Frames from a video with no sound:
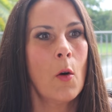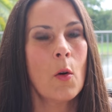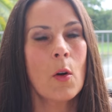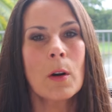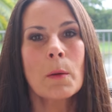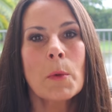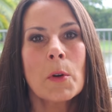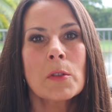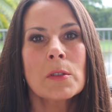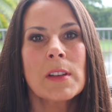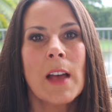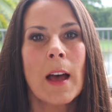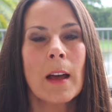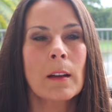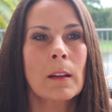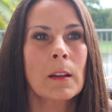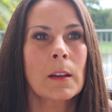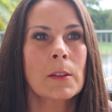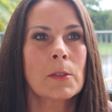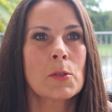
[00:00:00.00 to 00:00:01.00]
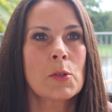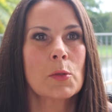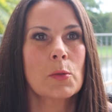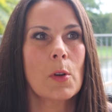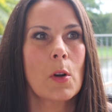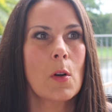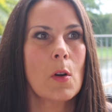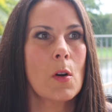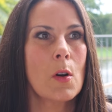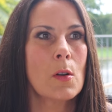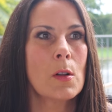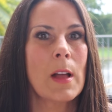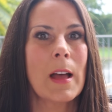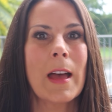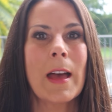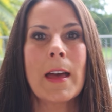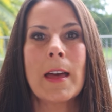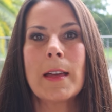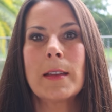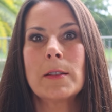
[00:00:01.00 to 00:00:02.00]
hormones out of control,
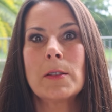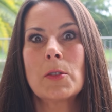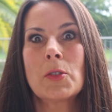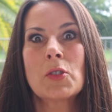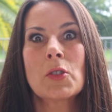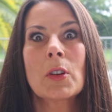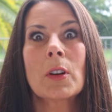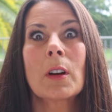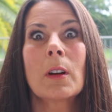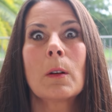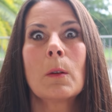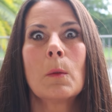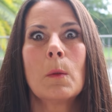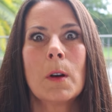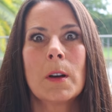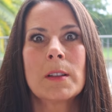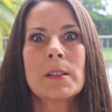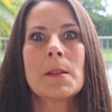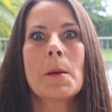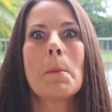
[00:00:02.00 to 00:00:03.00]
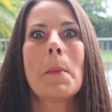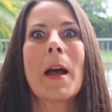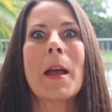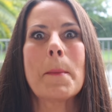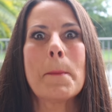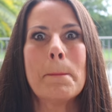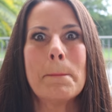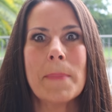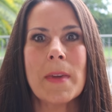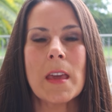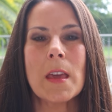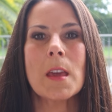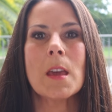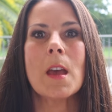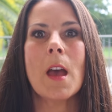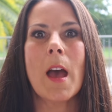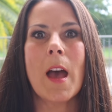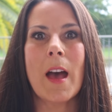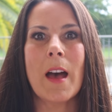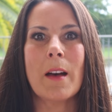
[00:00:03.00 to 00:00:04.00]
and sugar was my
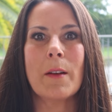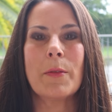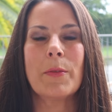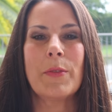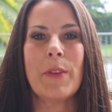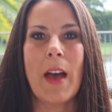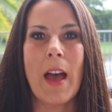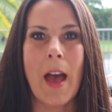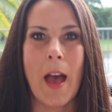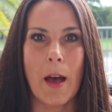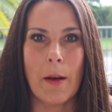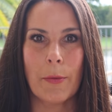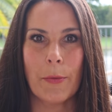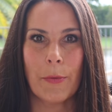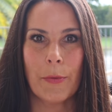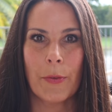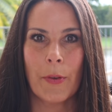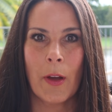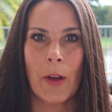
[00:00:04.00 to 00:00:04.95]
B F F.